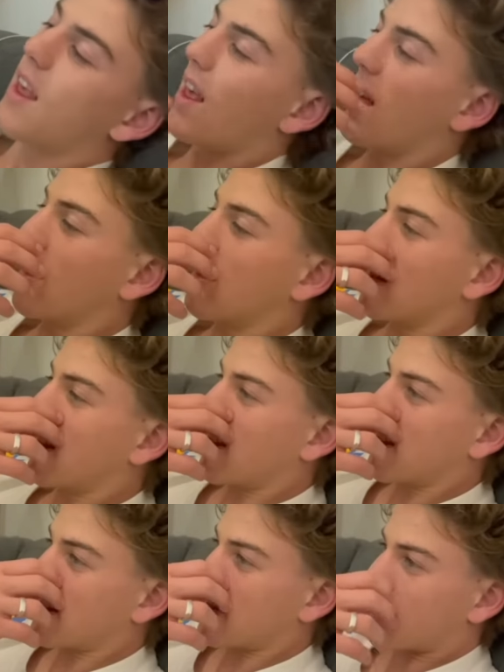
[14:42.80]
Take
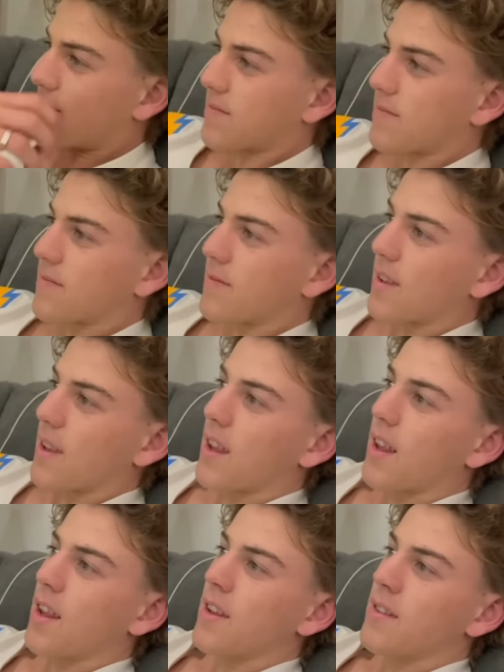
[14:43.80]
Brennan out for birthday
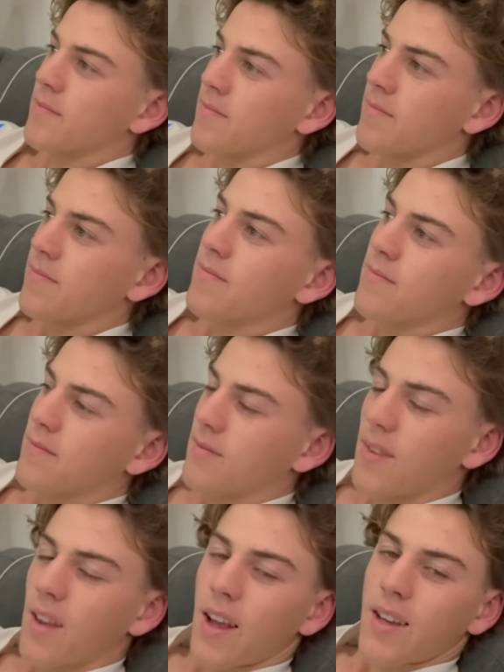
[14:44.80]
dinner.
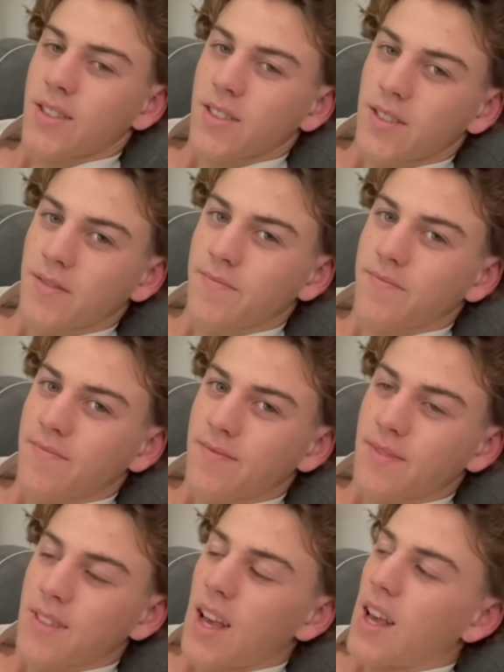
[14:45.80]
Nice. It's going to be great.
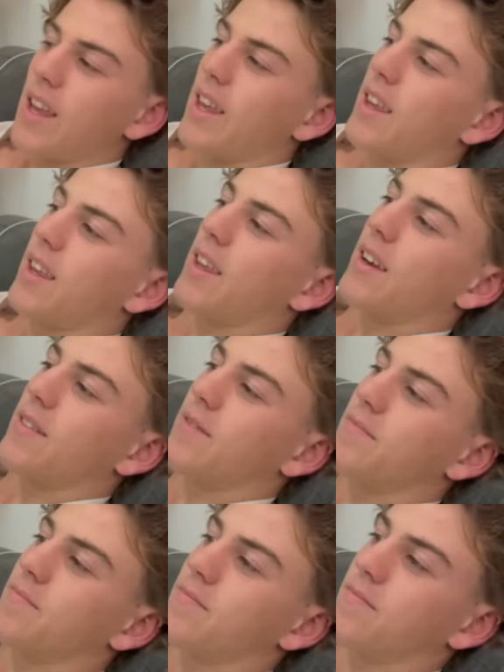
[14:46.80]
Hey, what
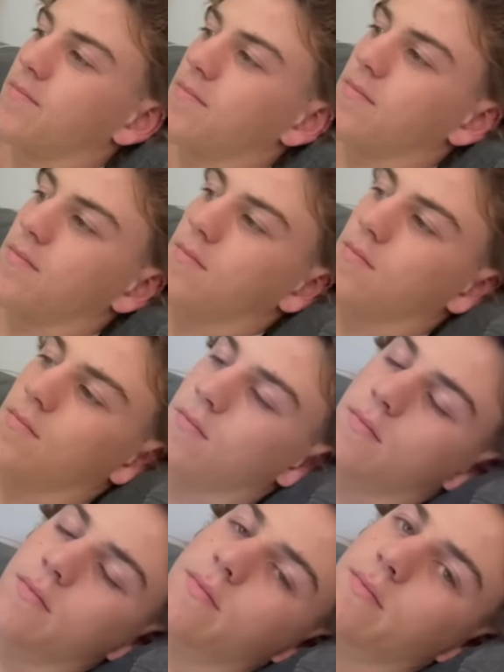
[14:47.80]
made you happy
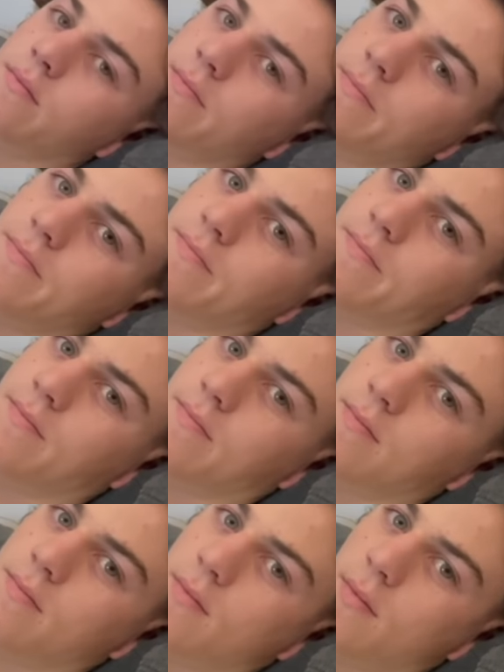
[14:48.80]
this
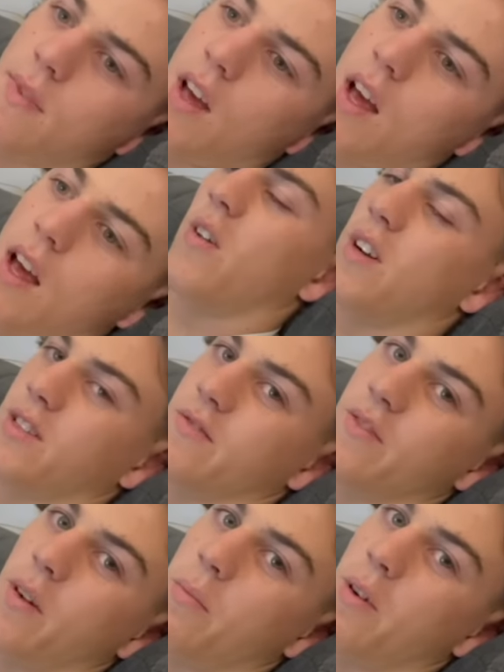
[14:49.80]
weekend? Watching
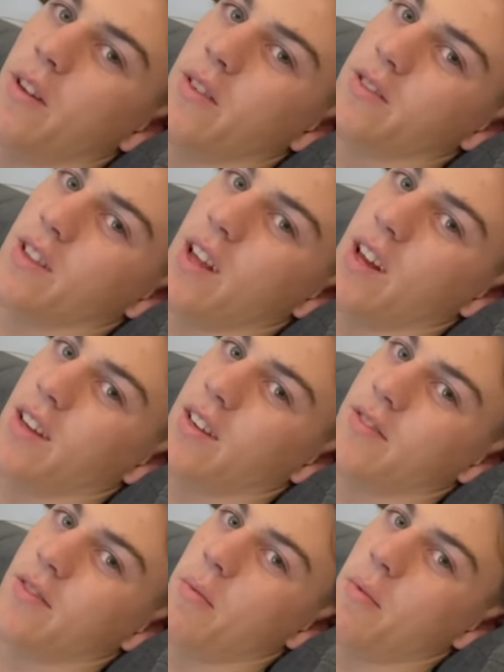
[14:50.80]
football. There's a lot of
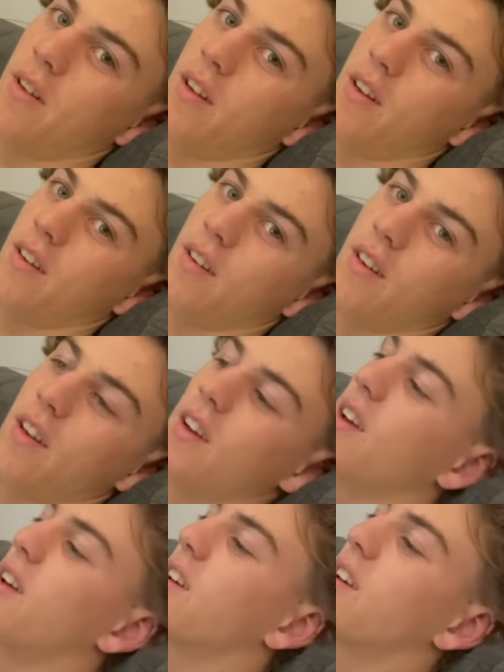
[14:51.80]
good football on
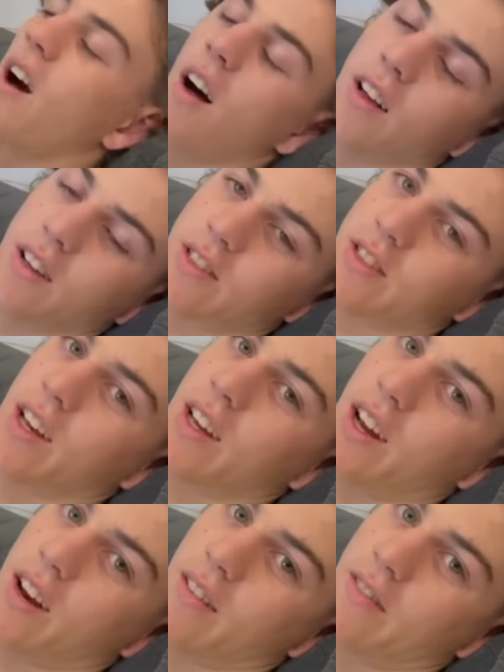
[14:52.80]
college and
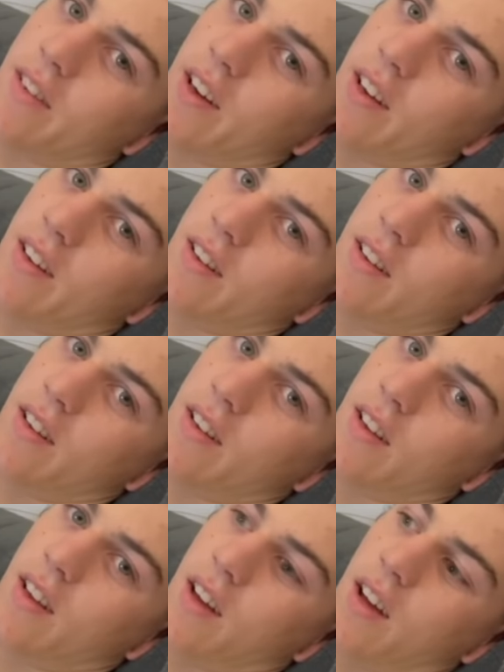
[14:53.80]
N F L.
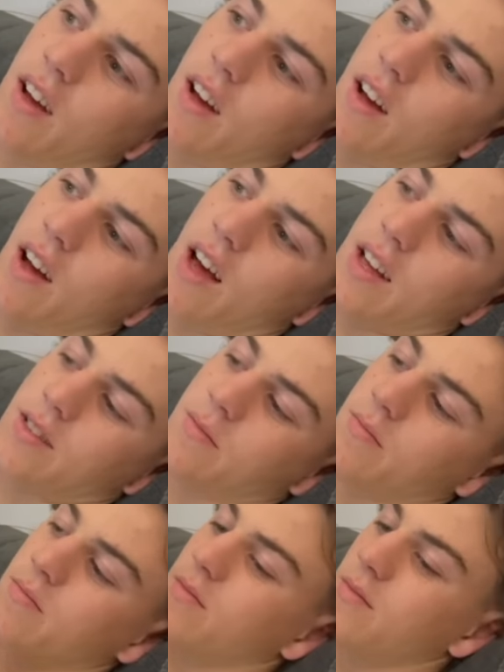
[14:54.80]
Uh, I had
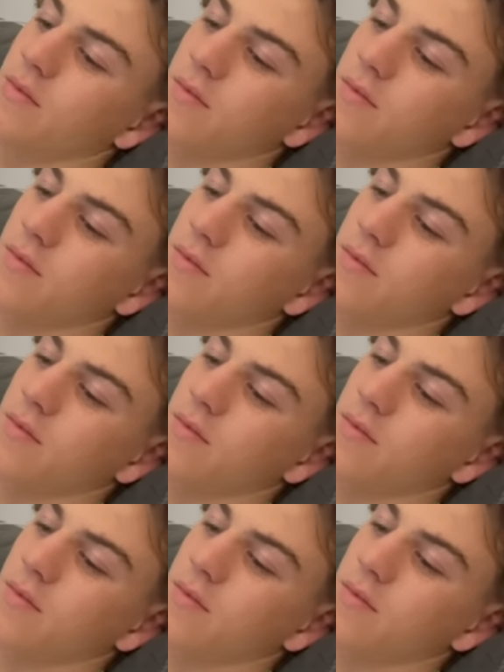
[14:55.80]
some